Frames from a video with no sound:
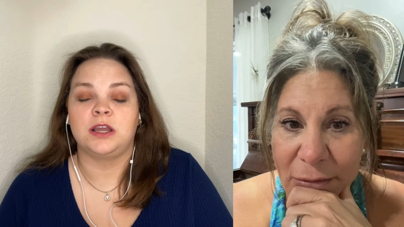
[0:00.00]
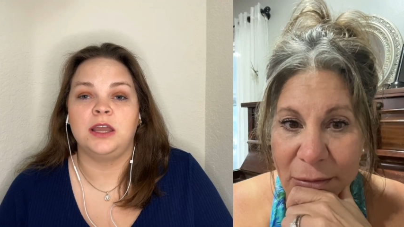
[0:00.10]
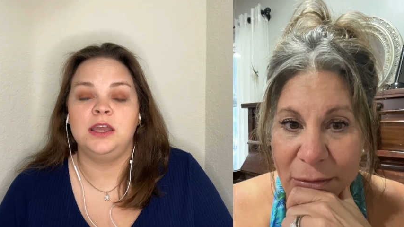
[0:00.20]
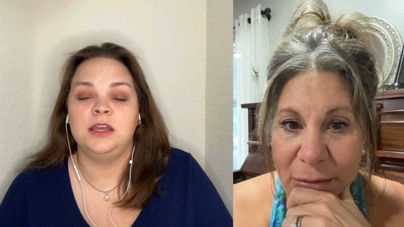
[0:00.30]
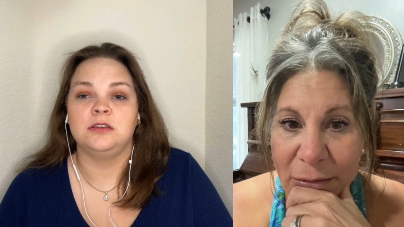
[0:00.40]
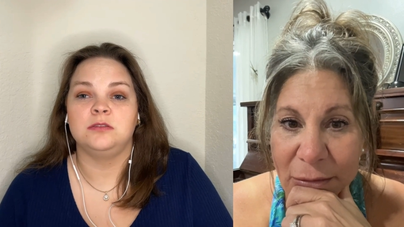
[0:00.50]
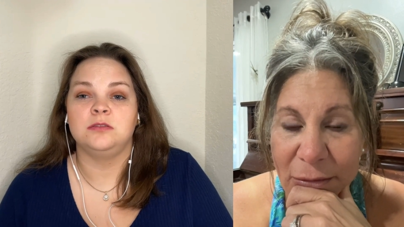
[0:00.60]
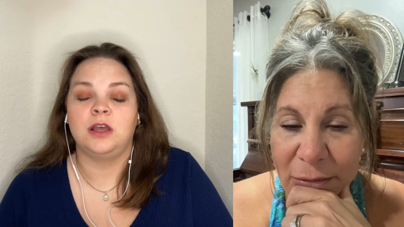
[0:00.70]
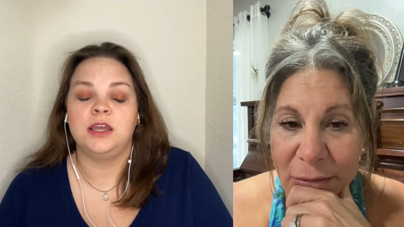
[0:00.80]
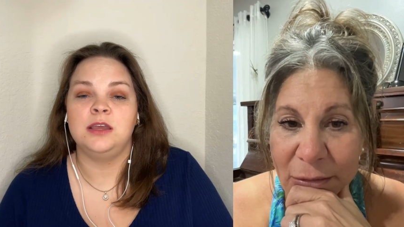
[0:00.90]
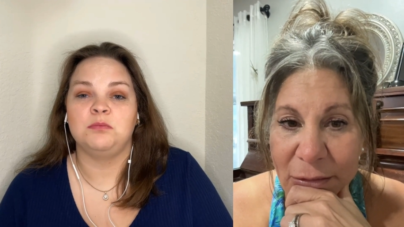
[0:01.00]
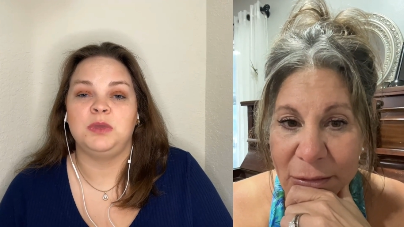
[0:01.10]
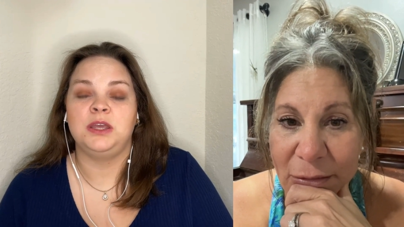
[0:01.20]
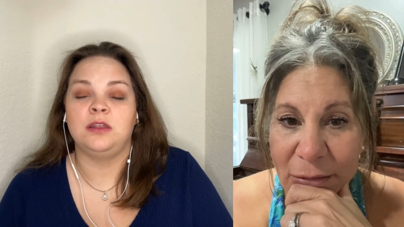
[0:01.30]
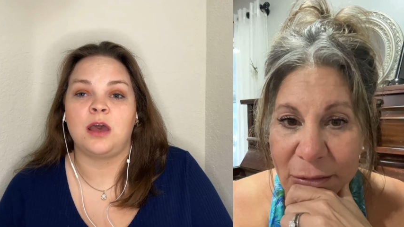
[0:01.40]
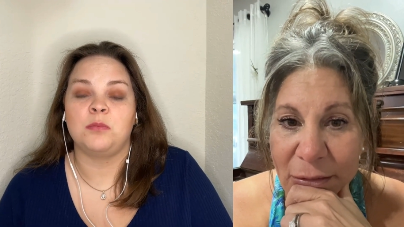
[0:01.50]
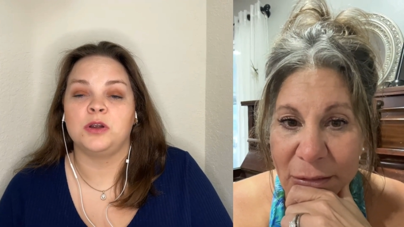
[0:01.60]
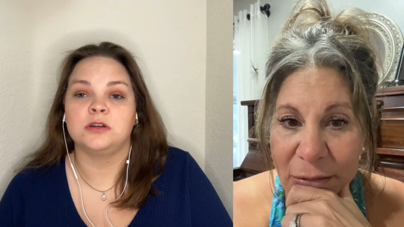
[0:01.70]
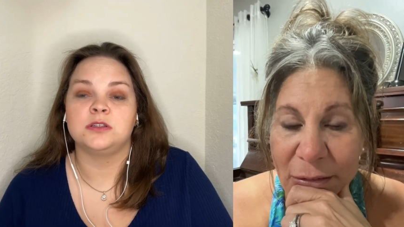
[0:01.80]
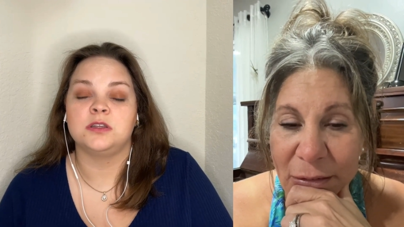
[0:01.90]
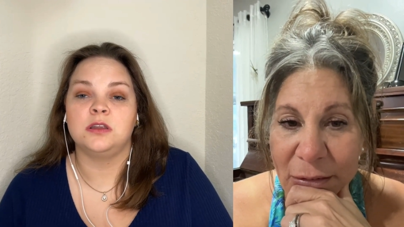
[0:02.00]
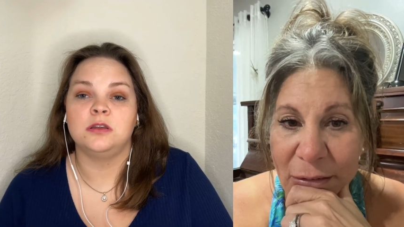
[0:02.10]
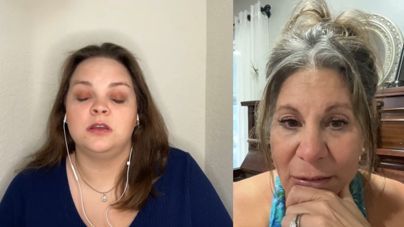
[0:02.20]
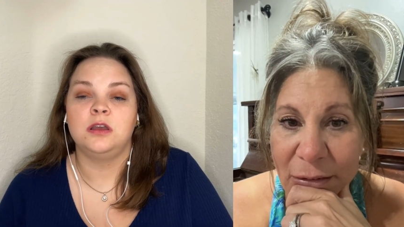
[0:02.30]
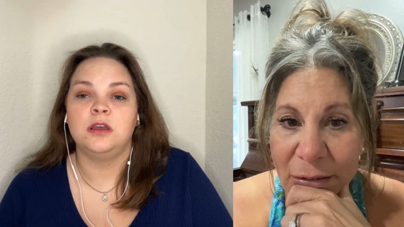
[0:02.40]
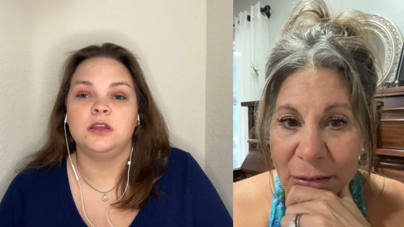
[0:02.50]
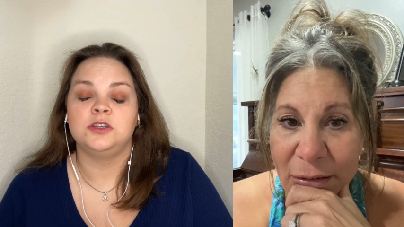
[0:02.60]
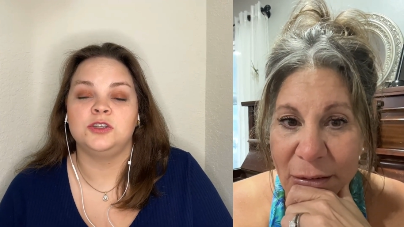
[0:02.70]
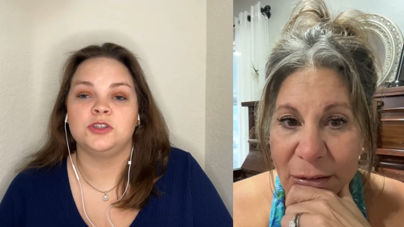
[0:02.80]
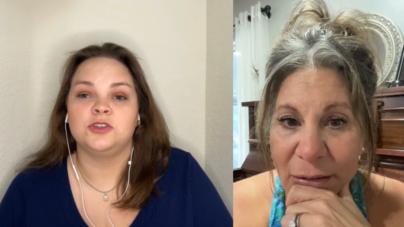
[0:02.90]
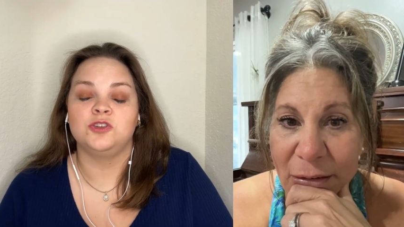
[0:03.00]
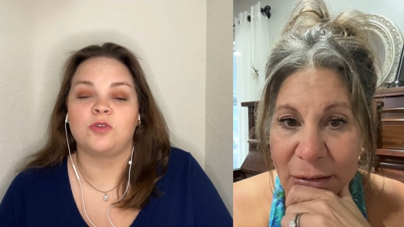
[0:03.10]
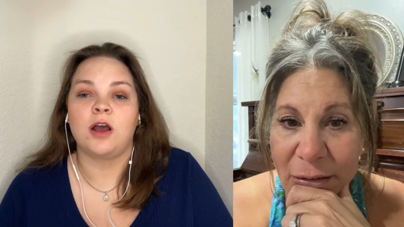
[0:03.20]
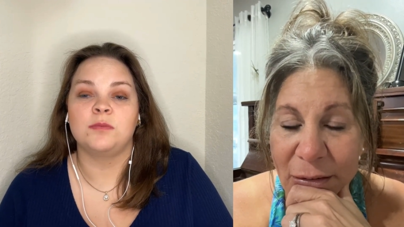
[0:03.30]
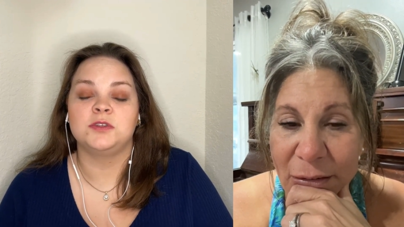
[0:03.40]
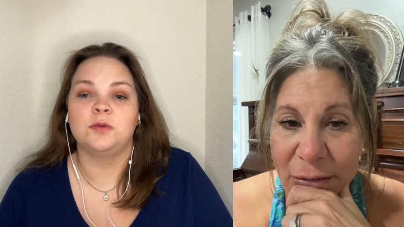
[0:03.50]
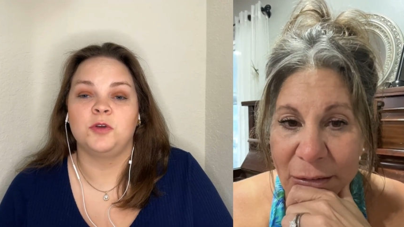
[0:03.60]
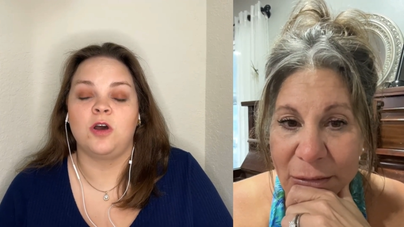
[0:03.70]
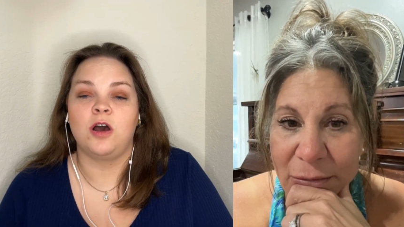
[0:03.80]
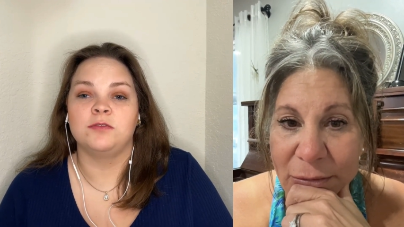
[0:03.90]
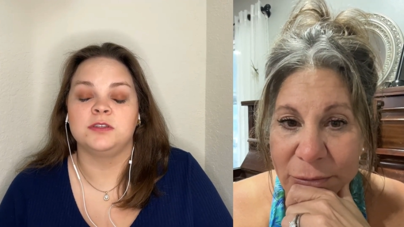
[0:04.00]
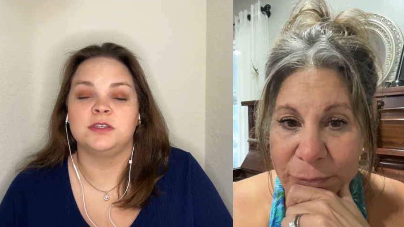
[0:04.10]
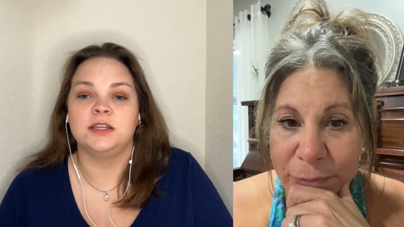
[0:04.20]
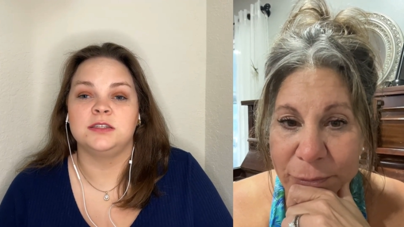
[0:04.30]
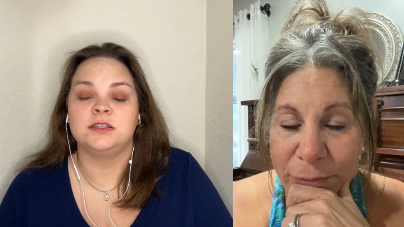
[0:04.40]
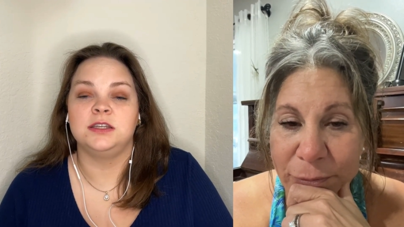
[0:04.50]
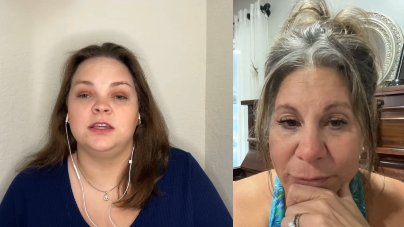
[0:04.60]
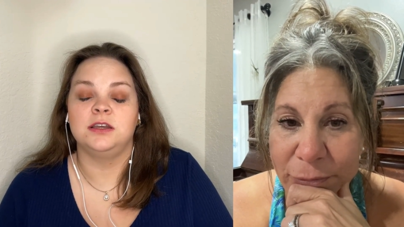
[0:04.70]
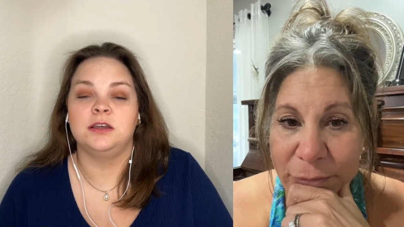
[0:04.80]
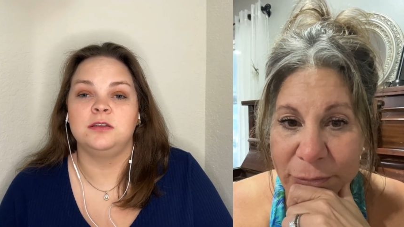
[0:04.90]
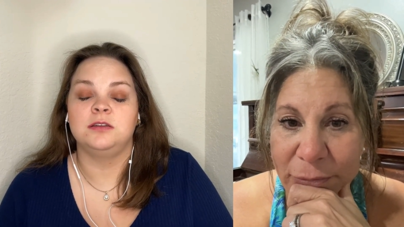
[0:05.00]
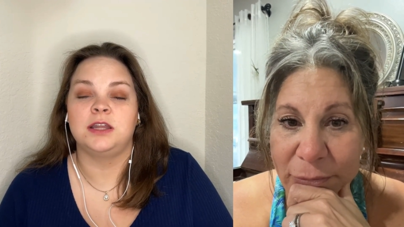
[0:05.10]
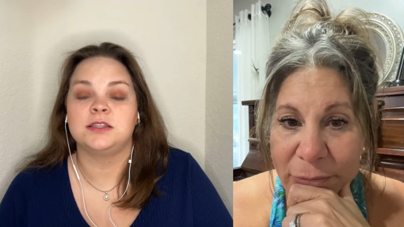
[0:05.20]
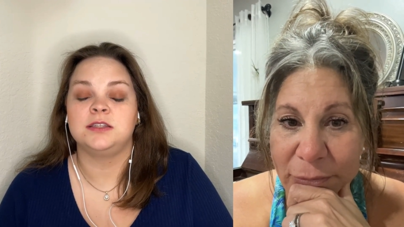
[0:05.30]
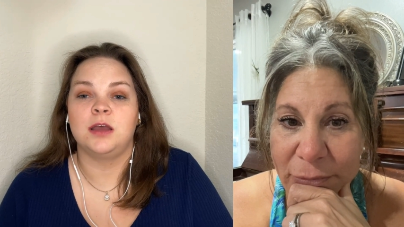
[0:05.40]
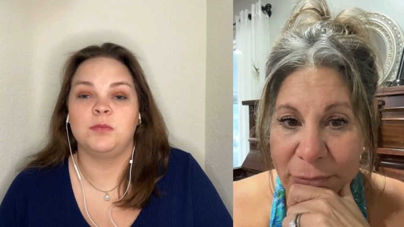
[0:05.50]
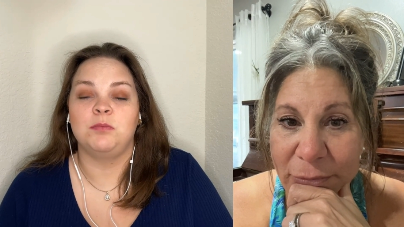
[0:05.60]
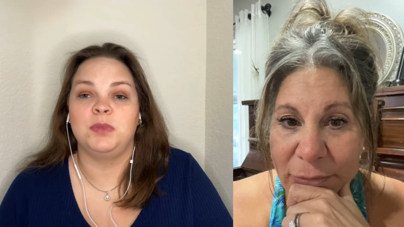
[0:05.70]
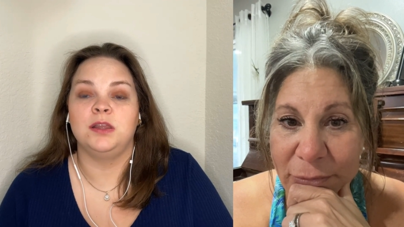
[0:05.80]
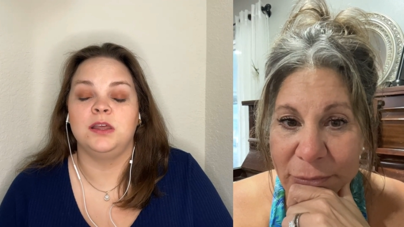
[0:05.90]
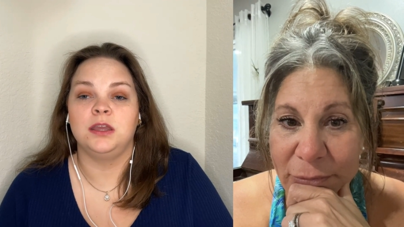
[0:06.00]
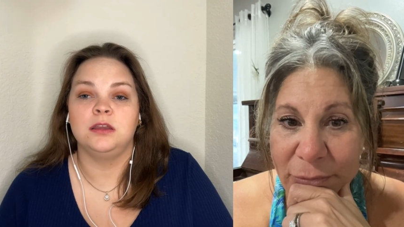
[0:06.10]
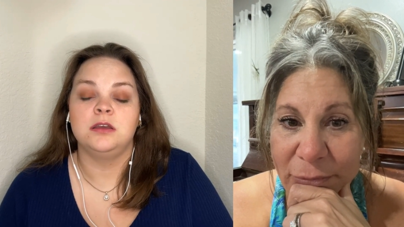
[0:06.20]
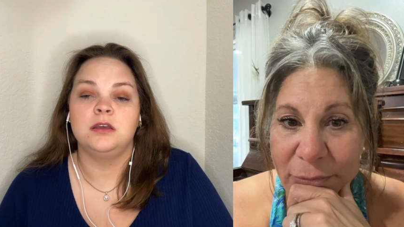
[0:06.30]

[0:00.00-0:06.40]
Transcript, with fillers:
Speaker 1: can't, I can't be that person to just drop someone off and say, see ya next time I'm billing.